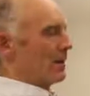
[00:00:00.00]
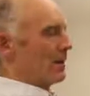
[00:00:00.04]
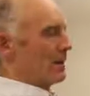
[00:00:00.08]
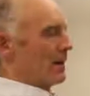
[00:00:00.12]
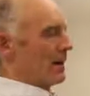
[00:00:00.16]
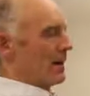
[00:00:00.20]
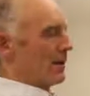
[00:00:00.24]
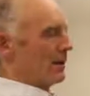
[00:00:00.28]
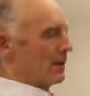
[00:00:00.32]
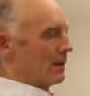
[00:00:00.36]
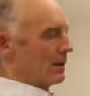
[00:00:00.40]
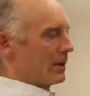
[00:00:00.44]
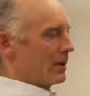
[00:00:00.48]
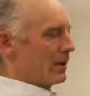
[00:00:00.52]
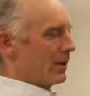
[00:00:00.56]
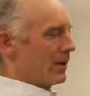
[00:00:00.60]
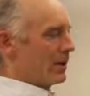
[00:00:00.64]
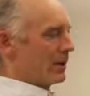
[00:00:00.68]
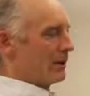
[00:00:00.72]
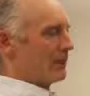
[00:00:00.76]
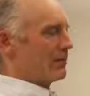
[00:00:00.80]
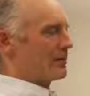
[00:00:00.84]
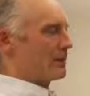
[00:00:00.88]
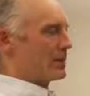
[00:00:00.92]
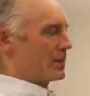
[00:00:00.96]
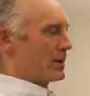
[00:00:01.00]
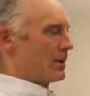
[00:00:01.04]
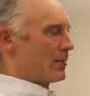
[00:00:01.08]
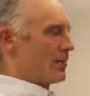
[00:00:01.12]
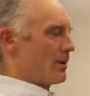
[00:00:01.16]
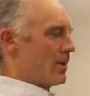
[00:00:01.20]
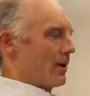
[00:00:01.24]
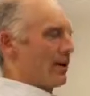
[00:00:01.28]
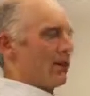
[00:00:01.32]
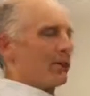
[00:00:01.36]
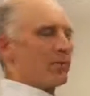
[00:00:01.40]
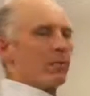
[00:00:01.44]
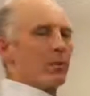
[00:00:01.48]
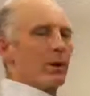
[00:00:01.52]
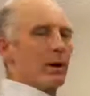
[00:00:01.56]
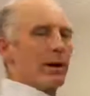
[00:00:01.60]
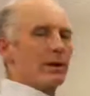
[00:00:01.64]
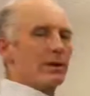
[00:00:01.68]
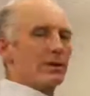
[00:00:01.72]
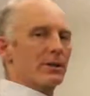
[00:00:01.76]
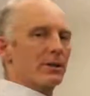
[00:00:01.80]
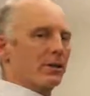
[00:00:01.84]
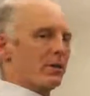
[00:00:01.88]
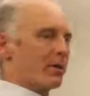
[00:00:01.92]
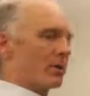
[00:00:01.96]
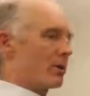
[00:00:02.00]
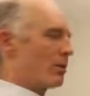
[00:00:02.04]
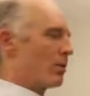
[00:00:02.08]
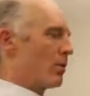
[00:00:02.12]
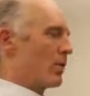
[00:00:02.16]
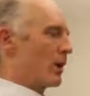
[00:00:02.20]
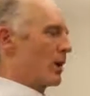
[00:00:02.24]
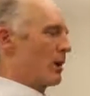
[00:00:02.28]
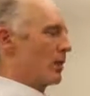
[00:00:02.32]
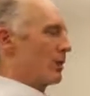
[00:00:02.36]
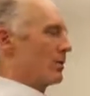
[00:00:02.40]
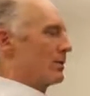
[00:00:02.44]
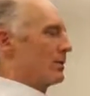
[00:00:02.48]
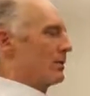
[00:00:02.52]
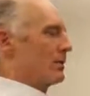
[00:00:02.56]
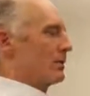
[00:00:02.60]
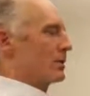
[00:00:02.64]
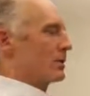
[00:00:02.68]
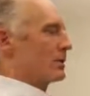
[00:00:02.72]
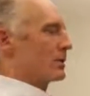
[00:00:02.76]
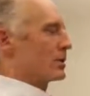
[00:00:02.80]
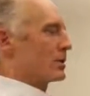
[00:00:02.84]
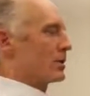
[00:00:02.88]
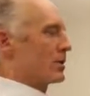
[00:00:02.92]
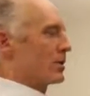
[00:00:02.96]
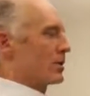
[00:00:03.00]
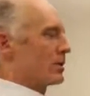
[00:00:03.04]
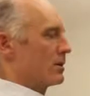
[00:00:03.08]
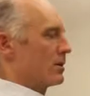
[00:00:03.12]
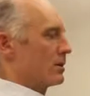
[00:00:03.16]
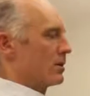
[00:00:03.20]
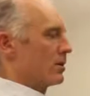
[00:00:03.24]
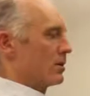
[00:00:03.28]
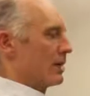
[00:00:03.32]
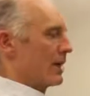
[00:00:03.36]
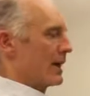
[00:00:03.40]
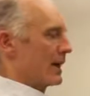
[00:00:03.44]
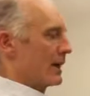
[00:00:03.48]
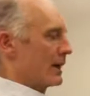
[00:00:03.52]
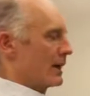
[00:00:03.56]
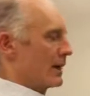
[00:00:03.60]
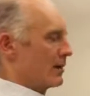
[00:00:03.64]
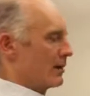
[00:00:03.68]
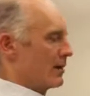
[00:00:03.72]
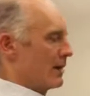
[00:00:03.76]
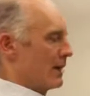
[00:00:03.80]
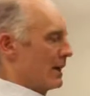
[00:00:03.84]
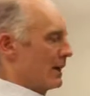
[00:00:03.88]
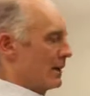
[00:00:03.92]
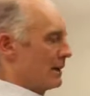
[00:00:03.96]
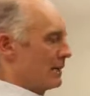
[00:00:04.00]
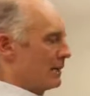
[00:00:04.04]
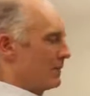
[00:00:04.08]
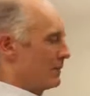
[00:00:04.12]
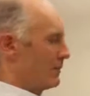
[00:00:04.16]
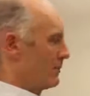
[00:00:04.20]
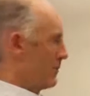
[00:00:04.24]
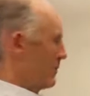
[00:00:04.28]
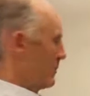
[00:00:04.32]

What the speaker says: That relieves the amount of pressure required to insert the blanking panel,